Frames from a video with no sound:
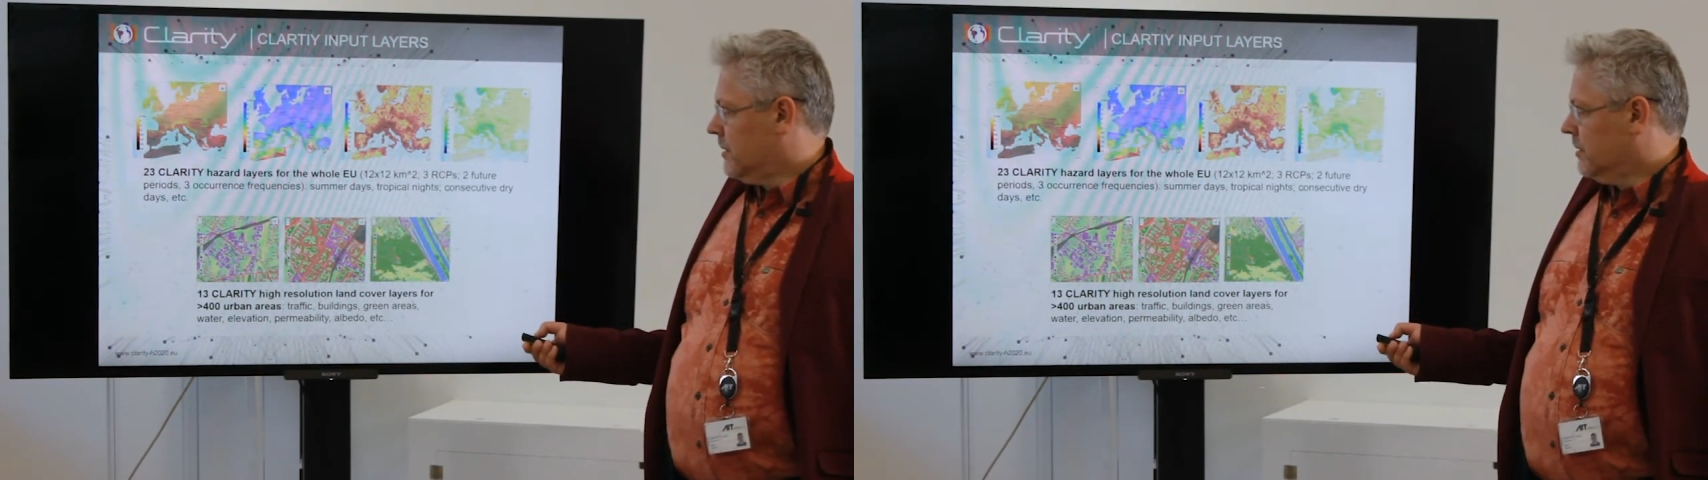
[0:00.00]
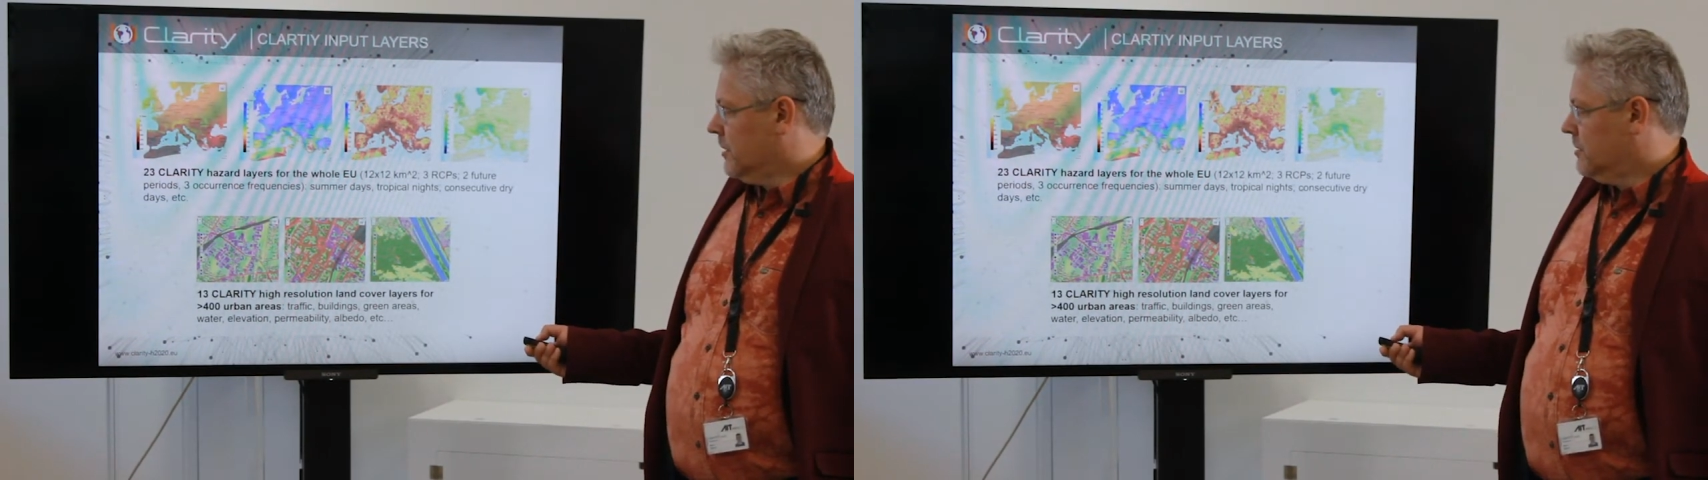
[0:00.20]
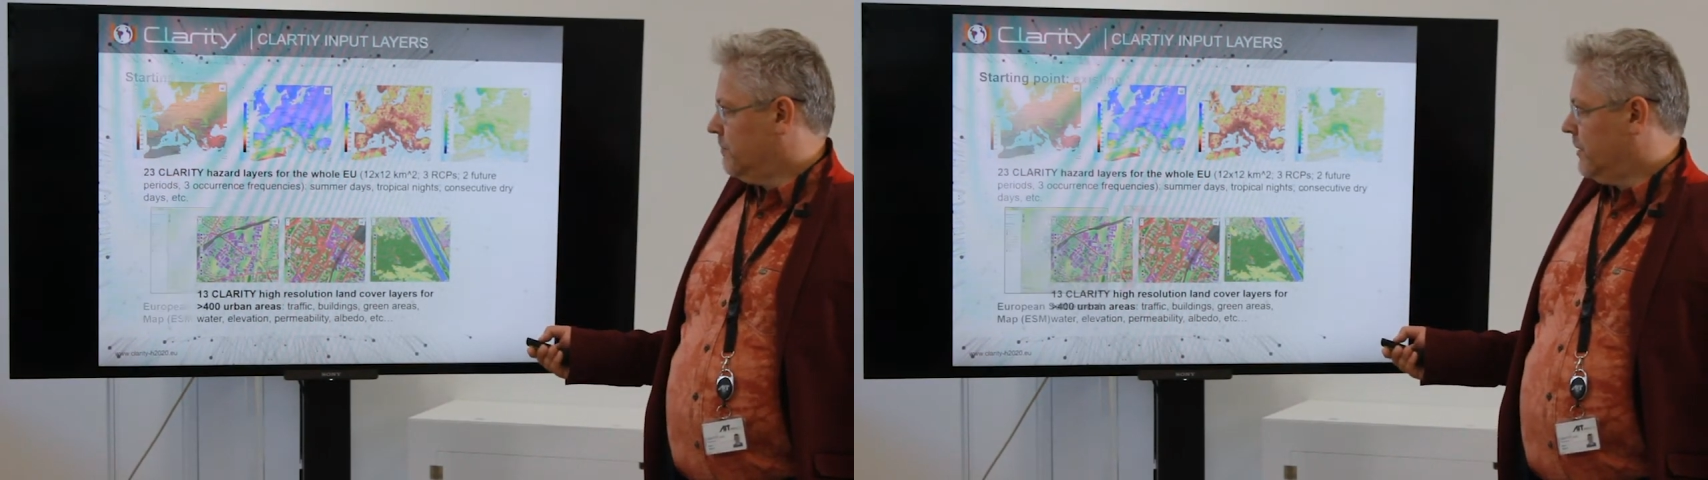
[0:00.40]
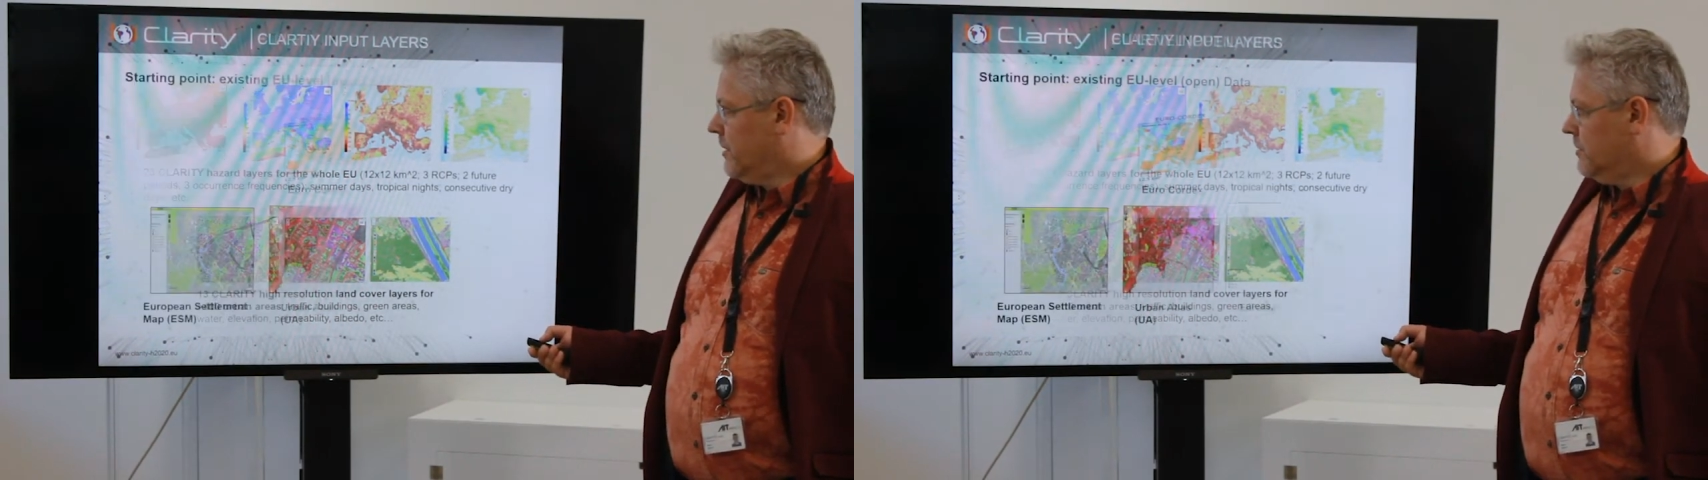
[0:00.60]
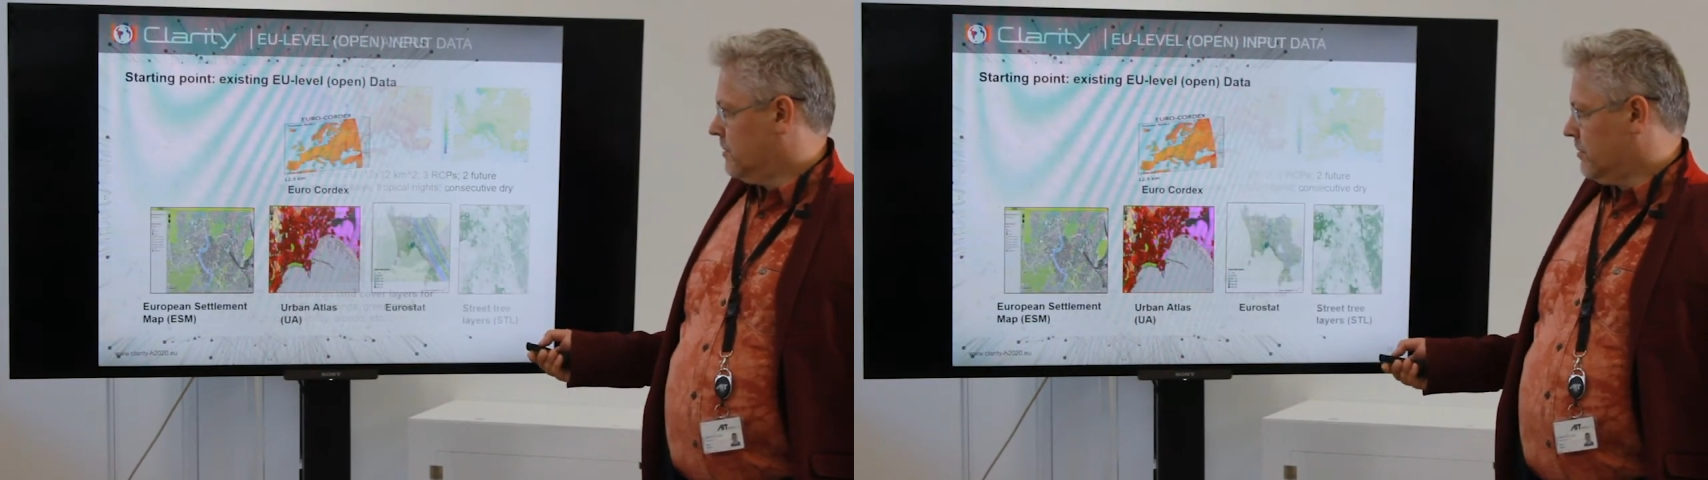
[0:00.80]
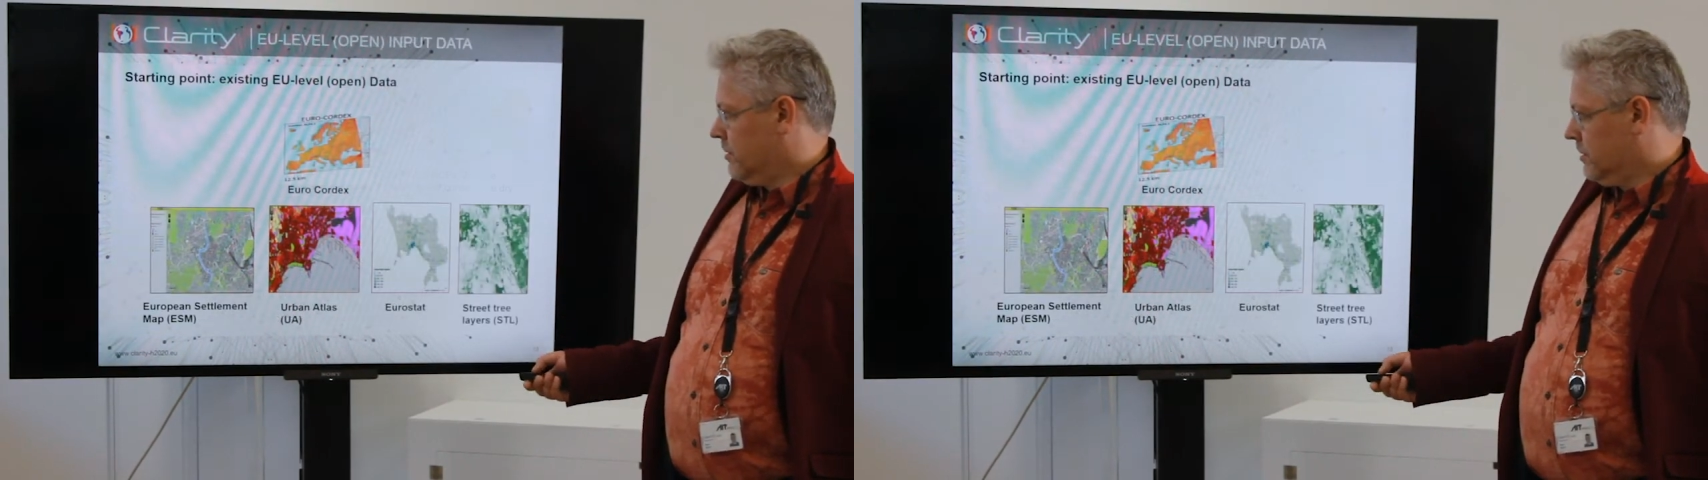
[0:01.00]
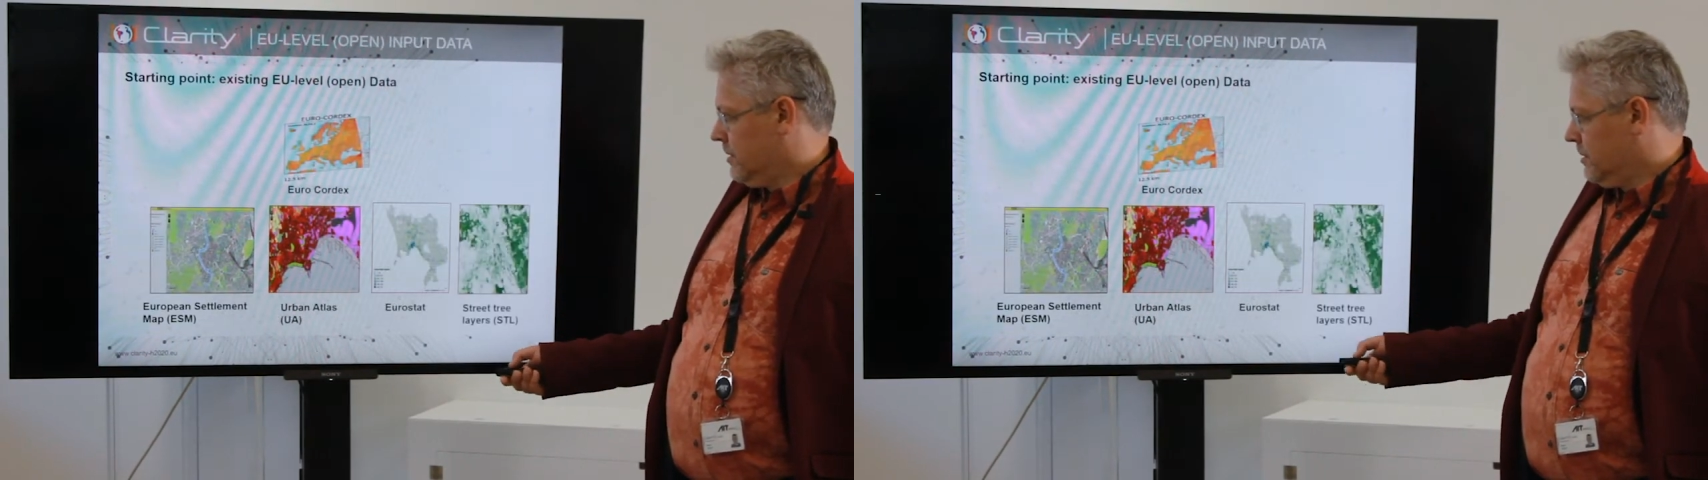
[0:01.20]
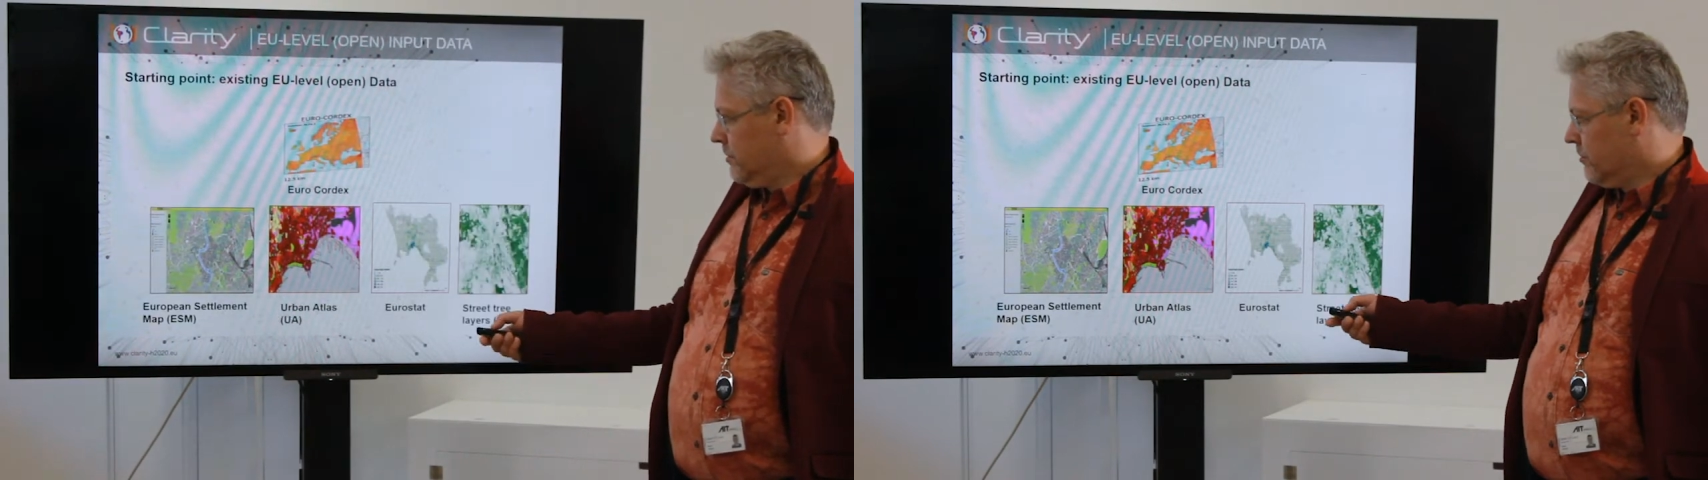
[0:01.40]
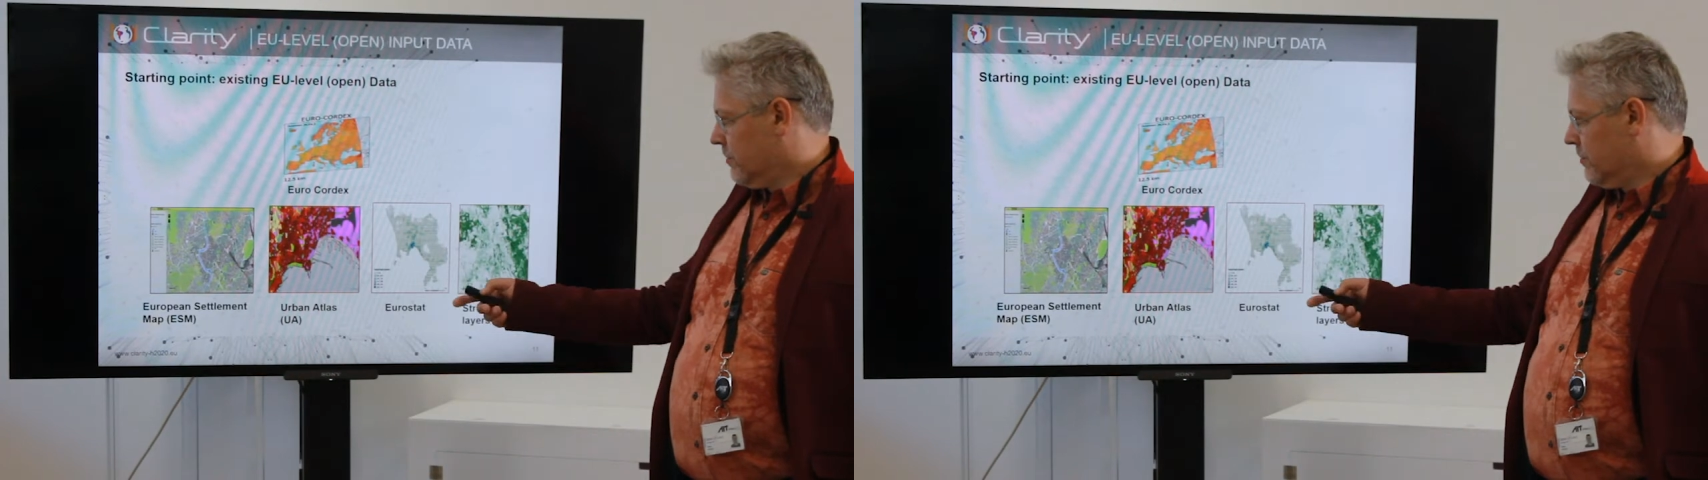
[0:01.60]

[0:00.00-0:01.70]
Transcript: and that's based on this